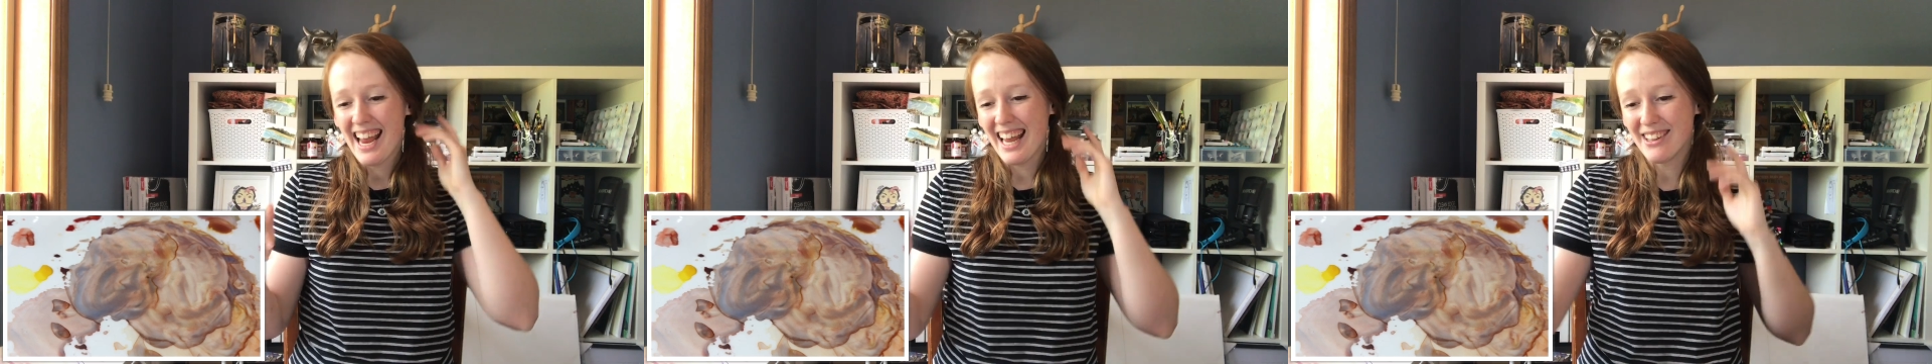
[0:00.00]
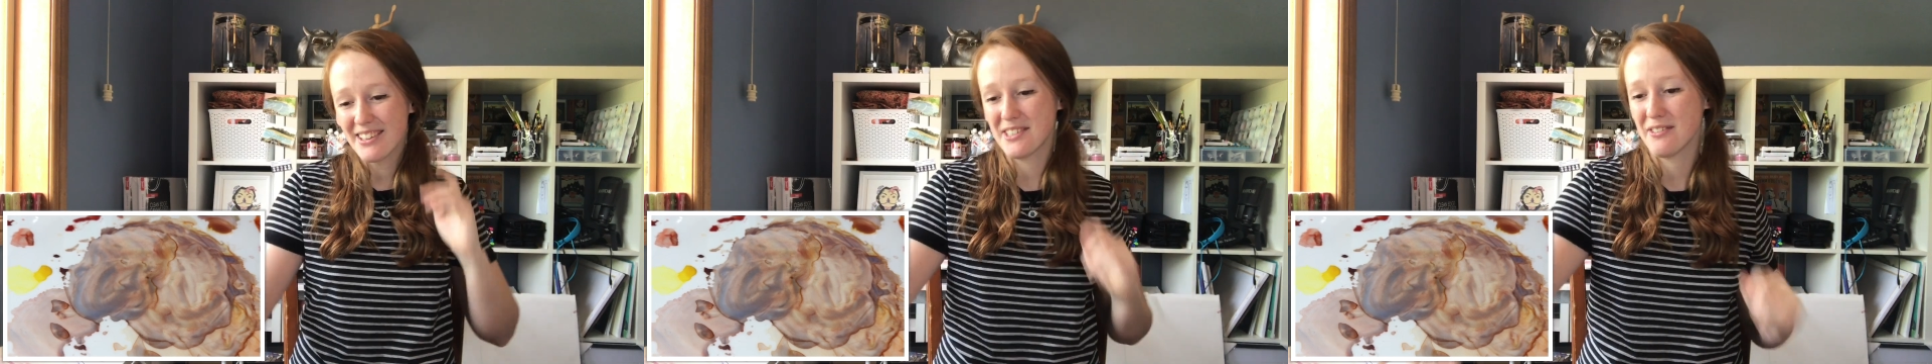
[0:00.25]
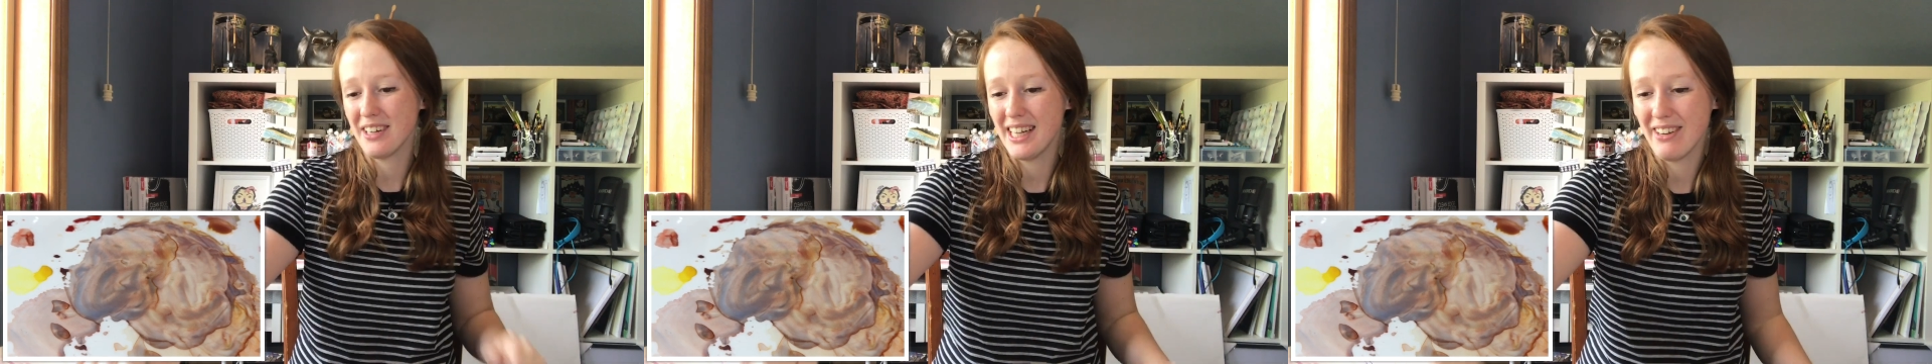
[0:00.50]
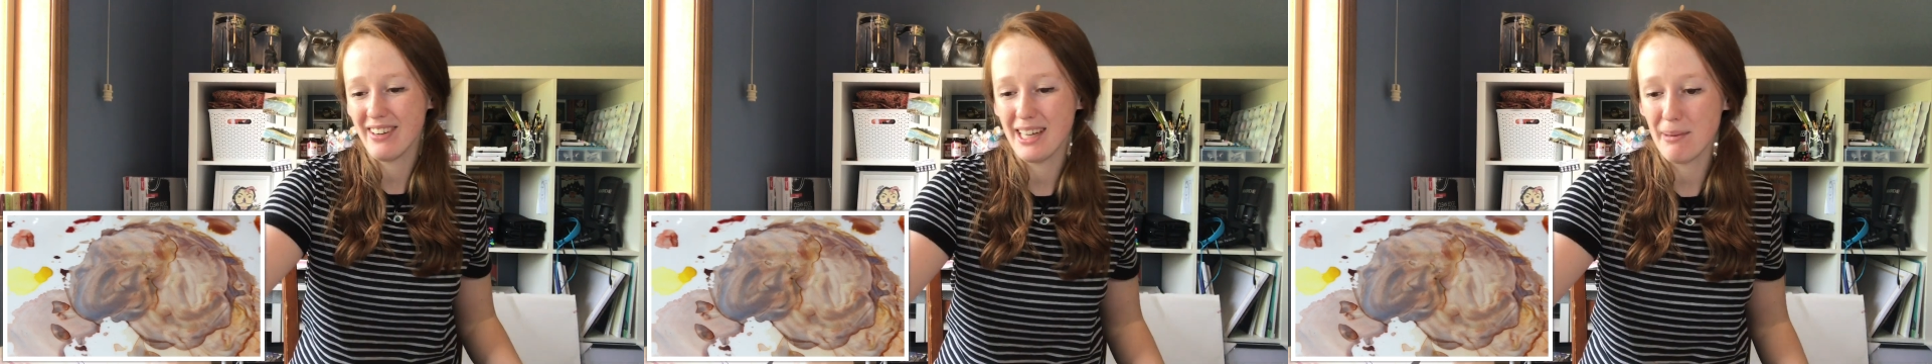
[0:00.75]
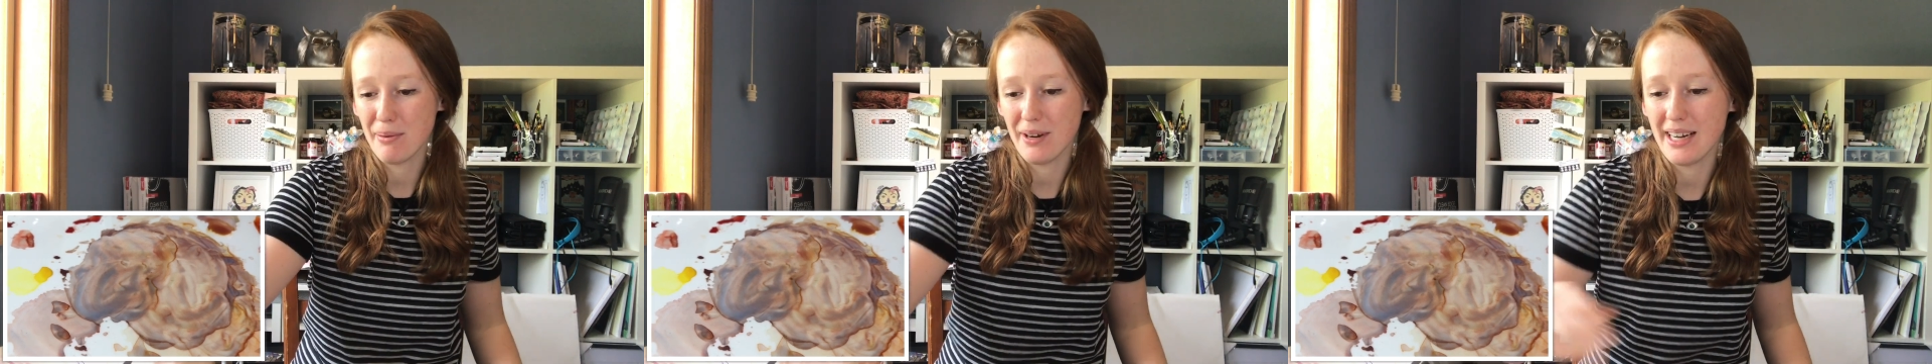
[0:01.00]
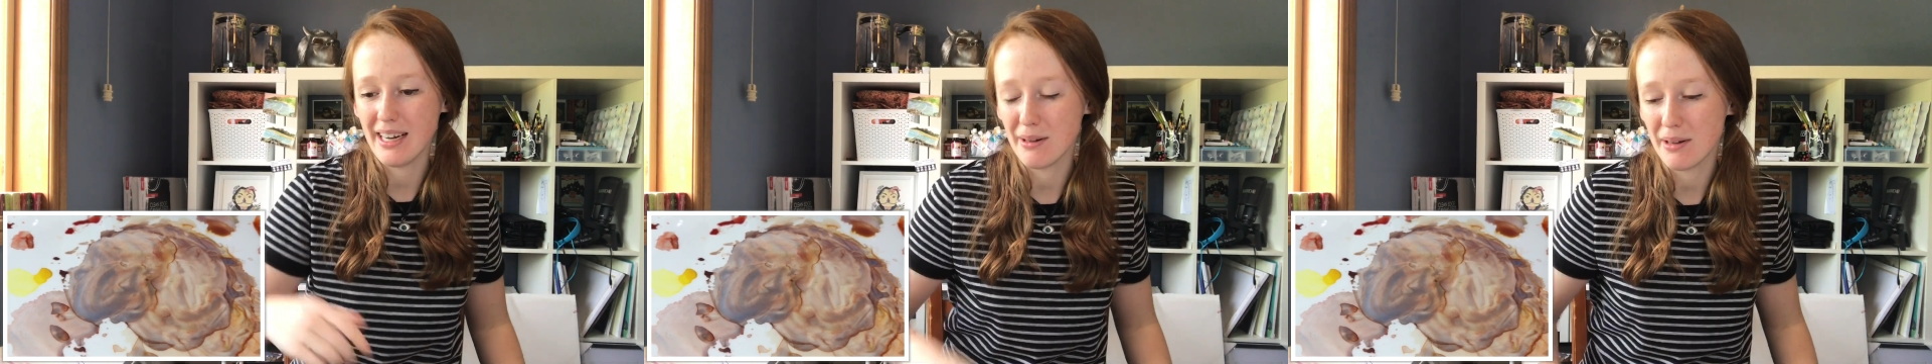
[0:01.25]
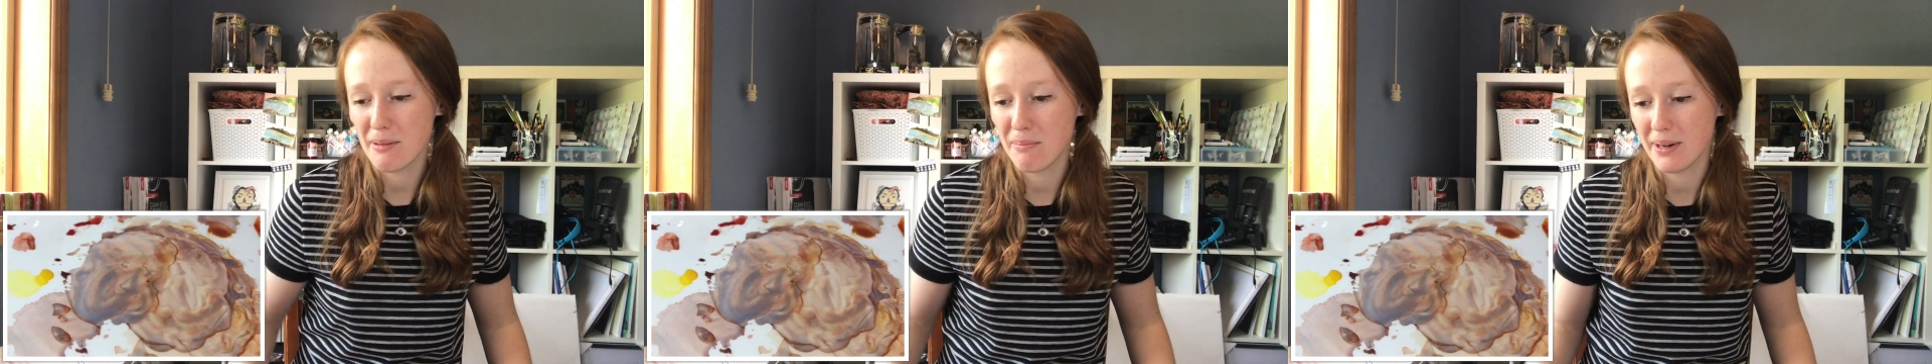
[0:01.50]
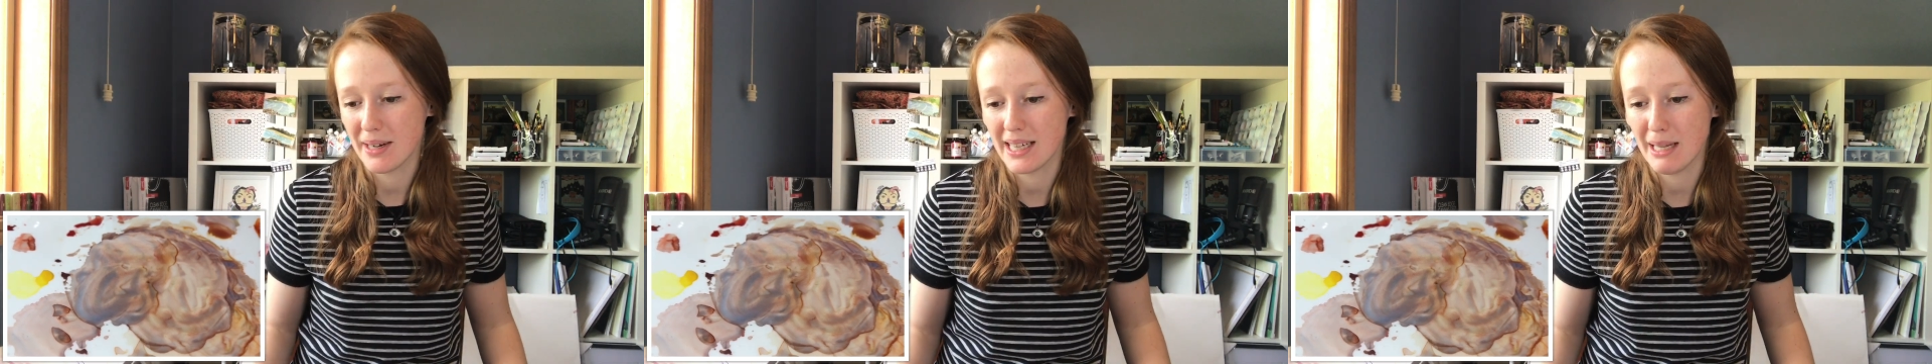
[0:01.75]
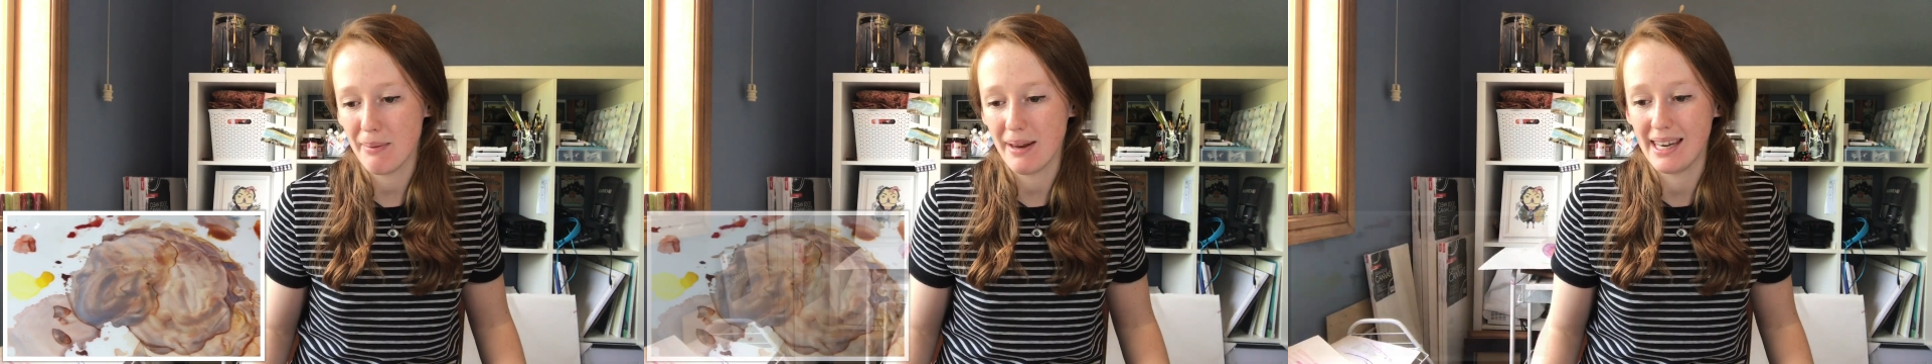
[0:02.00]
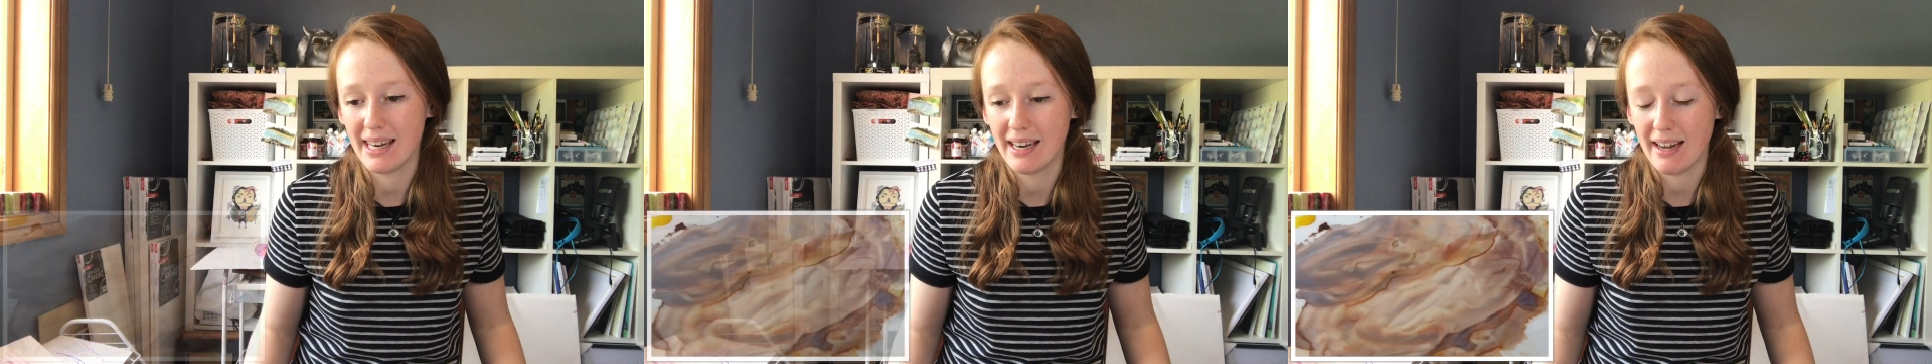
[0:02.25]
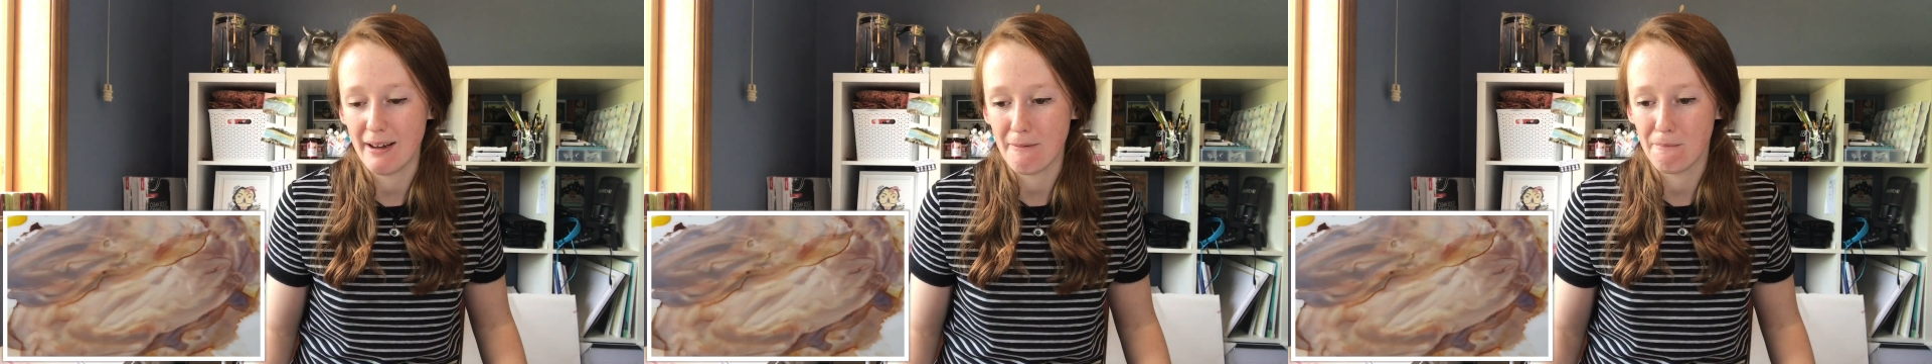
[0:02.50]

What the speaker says: It looks really, really pretty. I'll put a clip in